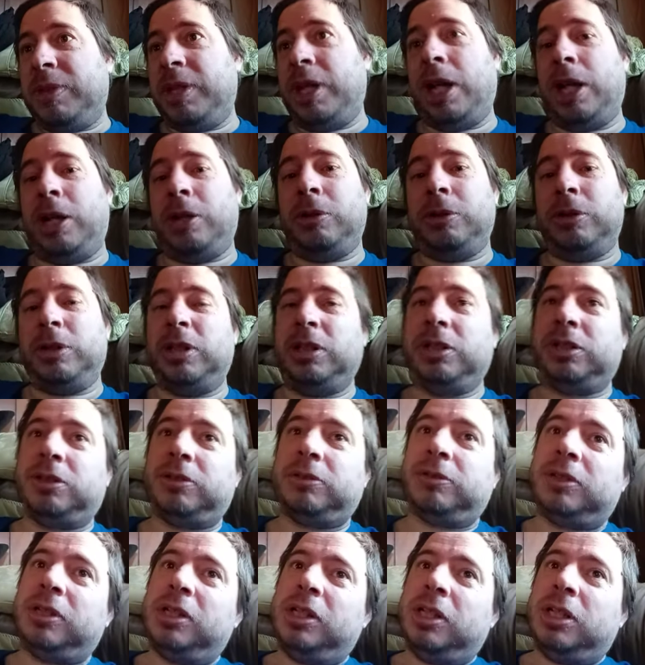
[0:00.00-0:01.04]
Now,
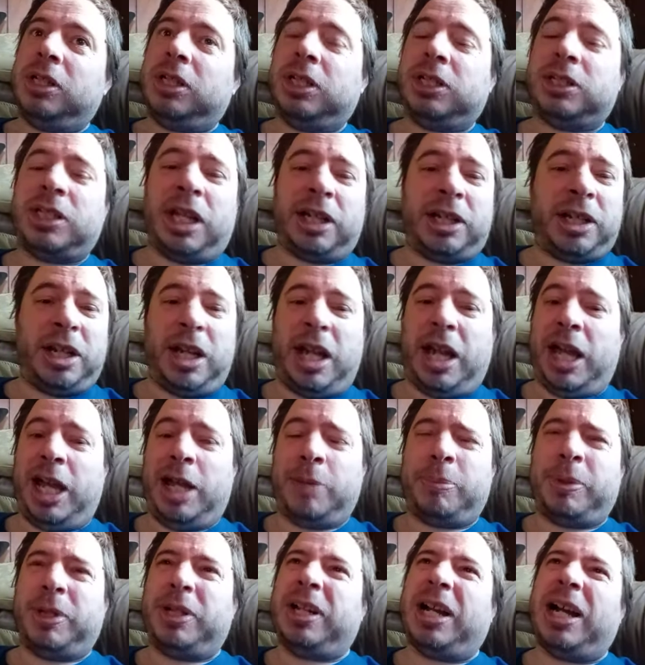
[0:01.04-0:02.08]
is that going to
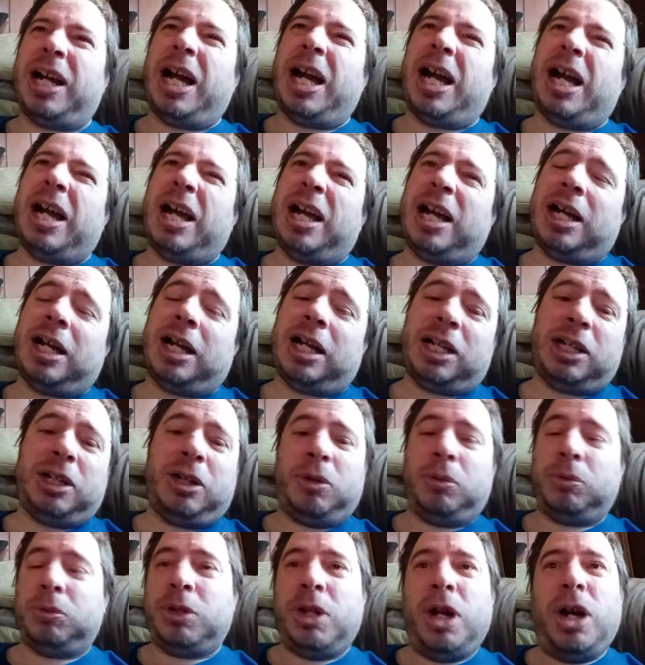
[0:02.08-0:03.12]
happen? I
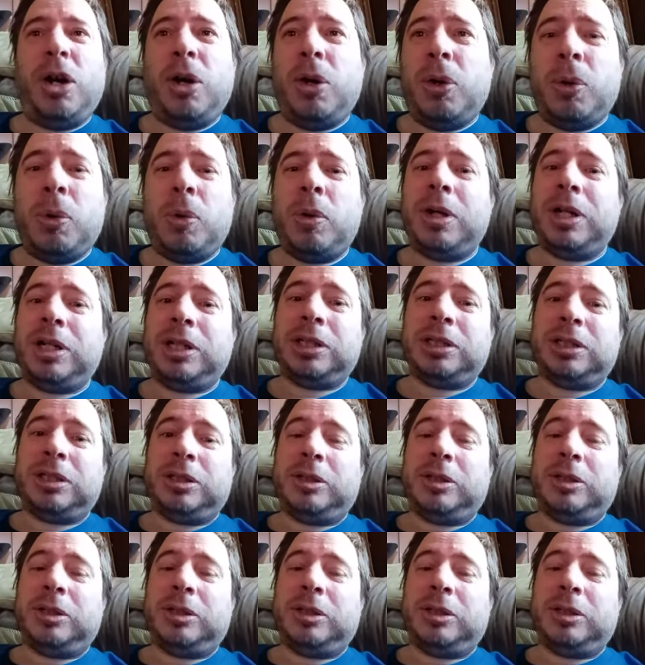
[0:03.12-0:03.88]
don't know.